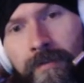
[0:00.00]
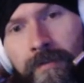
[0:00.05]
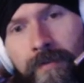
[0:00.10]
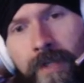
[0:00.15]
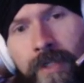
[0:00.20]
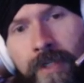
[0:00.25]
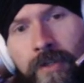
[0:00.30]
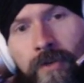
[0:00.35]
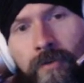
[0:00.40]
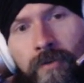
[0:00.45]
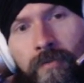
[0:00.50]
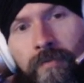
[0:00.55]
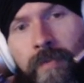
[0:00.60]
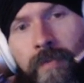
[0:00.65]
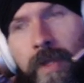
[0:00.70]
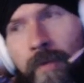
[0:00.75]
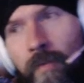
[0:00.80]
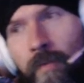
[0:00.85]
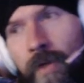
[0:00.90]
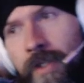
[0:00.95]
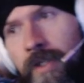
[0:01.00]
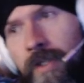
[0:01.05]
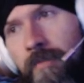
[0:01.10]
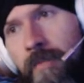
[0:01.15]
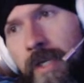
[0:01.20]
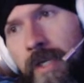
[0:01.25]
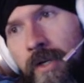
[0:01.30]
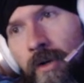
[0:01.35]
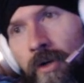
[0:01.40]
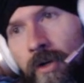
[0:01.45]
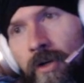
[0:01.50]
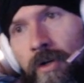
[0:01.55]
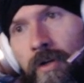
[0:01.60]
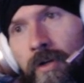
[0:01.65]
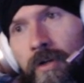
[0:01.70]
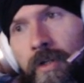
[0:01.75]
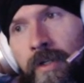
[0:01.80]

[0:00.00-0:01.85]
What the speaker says: They do. They want to be heard.